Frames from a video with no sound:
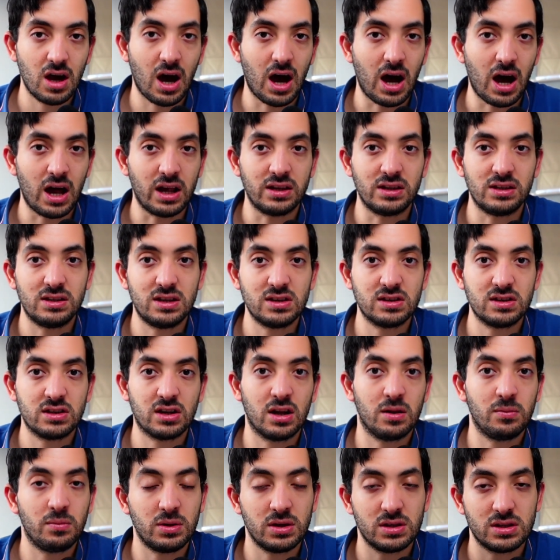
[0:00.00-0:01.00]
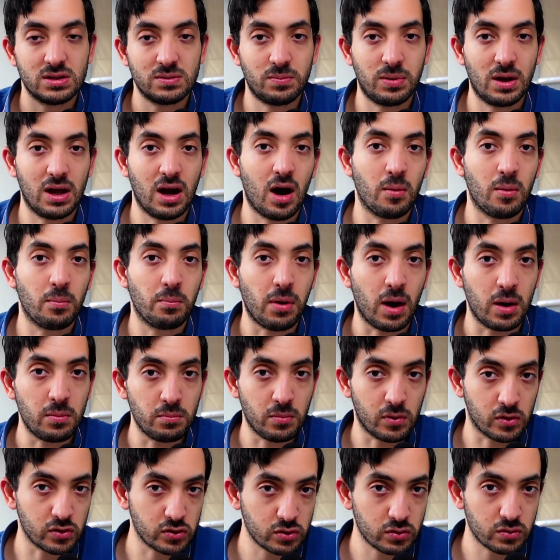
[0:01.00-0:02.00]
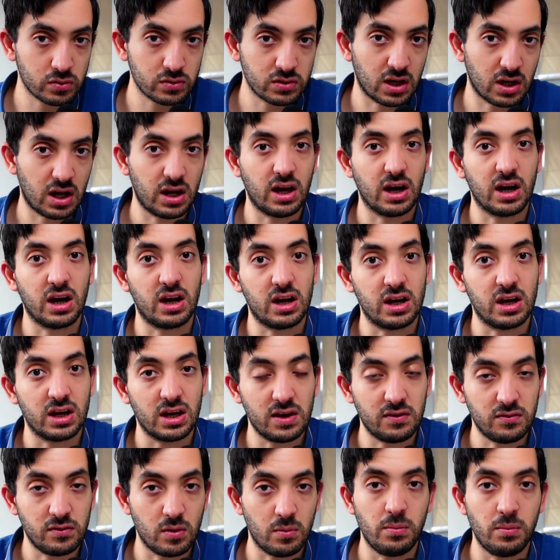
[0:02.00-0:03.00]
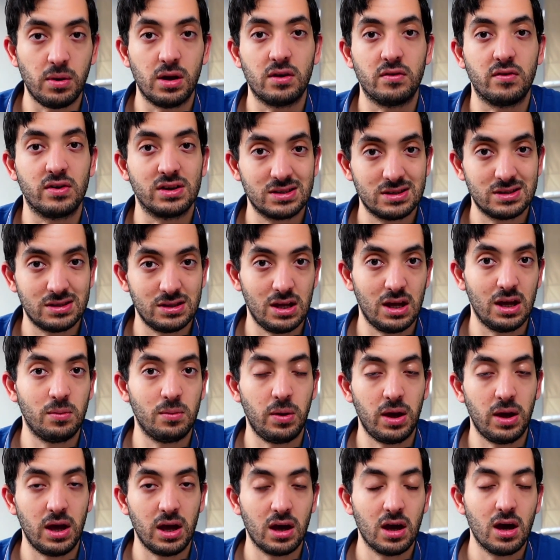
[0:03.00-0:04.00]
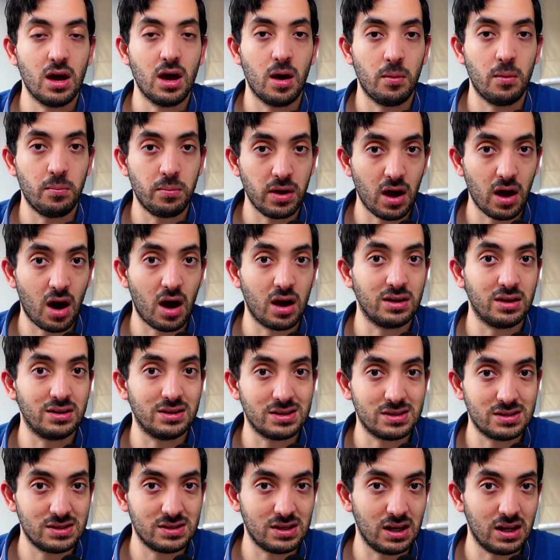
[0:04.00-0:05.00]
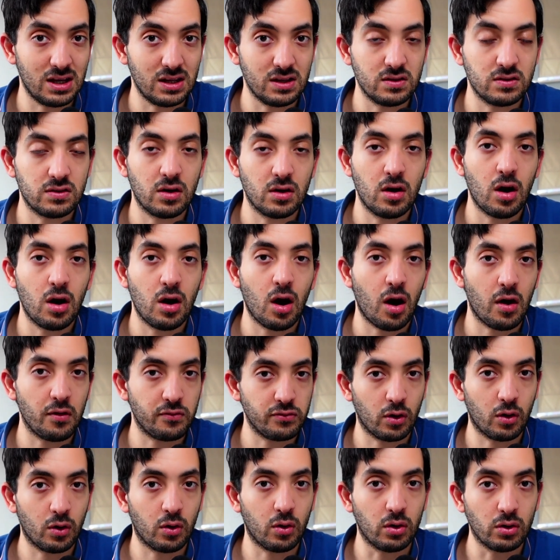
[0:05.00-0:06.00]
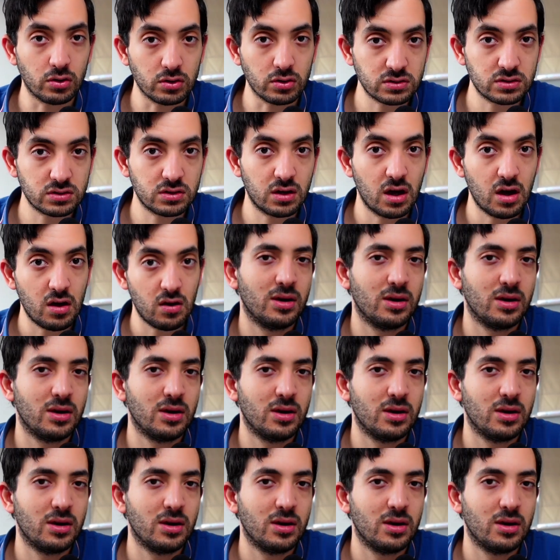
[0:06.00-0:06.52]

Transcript: And this could be split up by modules, and I'm gonna give you a bit of a sneak peek behind the scenes of the course.